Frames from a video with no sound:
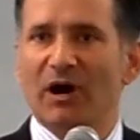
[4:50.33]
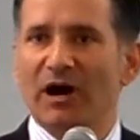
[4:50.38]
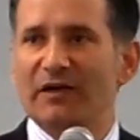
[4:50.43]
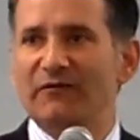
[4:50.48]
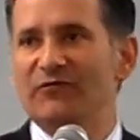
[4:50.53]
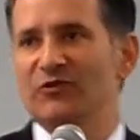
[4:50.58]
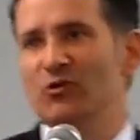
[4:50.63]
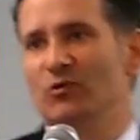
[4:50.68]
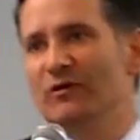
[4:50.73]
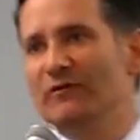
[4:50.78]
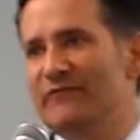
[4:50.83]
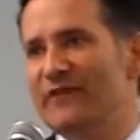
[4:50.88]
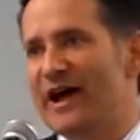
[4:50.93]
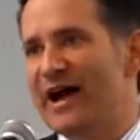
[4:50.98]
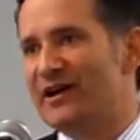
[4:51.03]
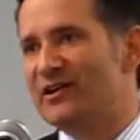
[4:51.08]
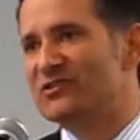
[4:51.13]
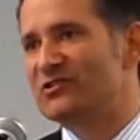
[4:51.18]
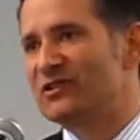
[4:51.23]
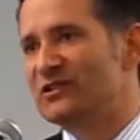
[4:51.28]
And my view
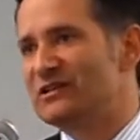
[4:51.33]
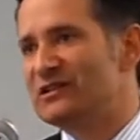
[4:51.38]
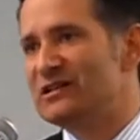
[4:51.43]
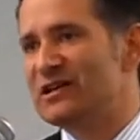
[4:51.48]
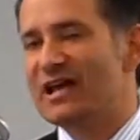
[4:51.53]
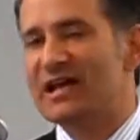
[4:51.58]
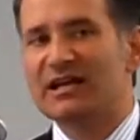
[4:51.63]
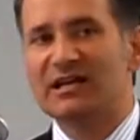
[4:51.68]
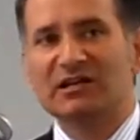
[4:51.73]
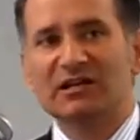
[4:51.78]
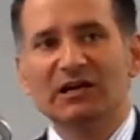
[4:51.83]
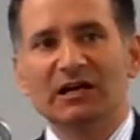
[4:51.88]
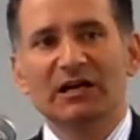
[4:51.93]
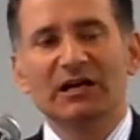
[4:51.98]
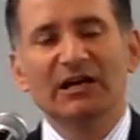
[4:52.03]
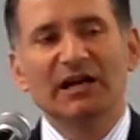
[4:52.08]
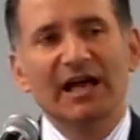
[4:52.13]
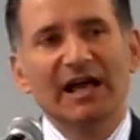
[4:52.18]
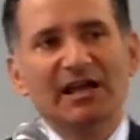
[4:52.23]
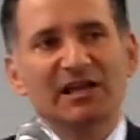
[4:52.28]
of that is the DA
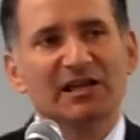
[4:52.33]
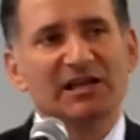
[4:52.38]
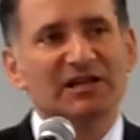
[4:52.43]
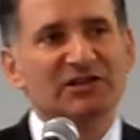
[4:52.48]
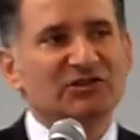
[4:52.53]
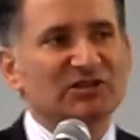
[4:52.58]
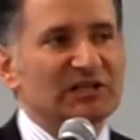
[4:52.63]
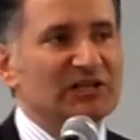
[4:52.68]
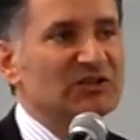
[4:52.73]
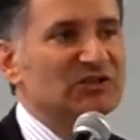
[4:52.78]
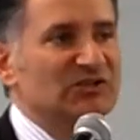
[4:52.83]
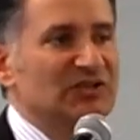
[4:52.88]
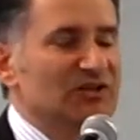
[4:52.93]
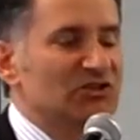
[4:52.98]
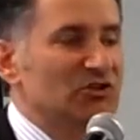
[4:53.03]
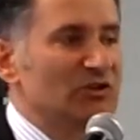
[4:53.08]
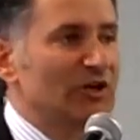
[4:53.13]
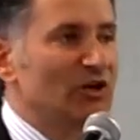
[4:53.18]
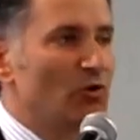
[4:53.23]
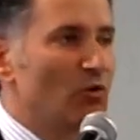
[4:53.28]
is
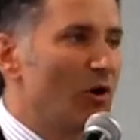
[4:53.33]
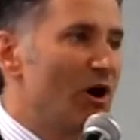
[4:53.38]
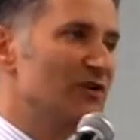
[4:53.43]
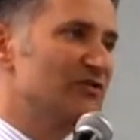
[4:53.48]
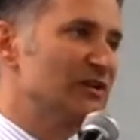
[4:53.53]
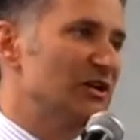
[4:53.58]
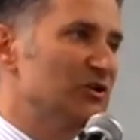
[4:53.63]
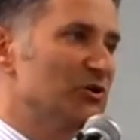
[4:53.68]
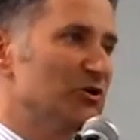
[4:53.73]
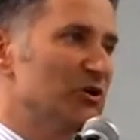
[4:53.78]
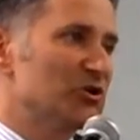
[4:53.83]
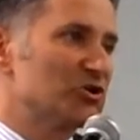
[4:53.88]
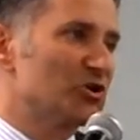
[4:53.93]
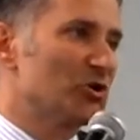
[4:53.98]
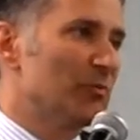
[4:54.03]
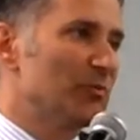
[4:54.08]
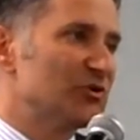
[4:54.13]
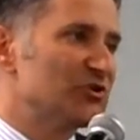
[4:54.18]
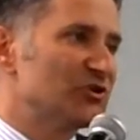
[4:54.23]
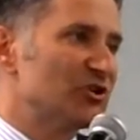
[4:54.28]
essentially a
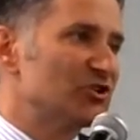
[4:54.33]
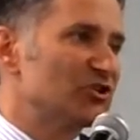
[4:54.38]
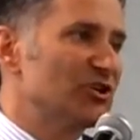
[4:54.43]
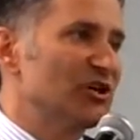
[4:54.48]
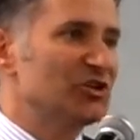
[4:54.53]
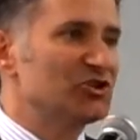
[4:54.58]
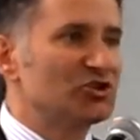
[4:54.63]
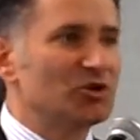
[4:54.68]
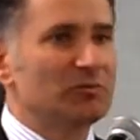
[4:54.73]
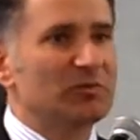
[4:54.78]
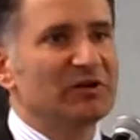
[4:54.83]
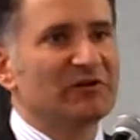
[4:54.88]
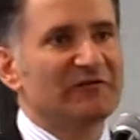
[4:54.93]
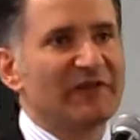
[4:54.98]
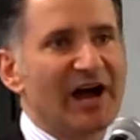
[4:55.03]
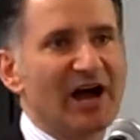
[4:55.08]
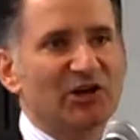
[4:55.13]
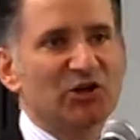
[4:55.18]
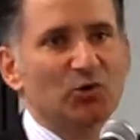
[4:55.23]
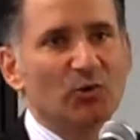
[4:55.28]
quasi-judicial position and should
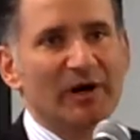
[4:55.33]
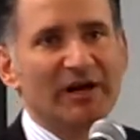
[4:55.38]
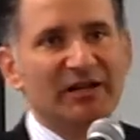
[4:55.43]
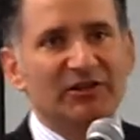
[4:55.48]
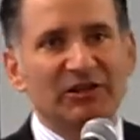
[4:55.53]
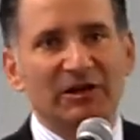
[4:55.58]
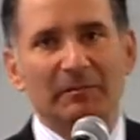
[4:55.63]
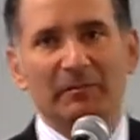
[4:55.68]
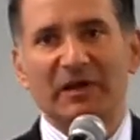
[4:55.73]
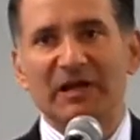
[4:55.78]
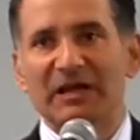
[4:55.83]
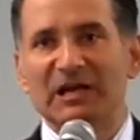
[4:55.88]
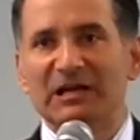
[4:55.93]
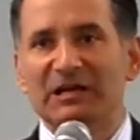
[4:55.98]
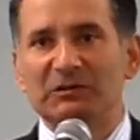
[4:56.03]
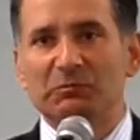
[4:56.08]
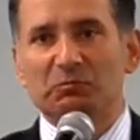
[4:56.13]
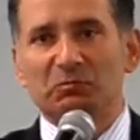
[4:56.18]
be evaluating them,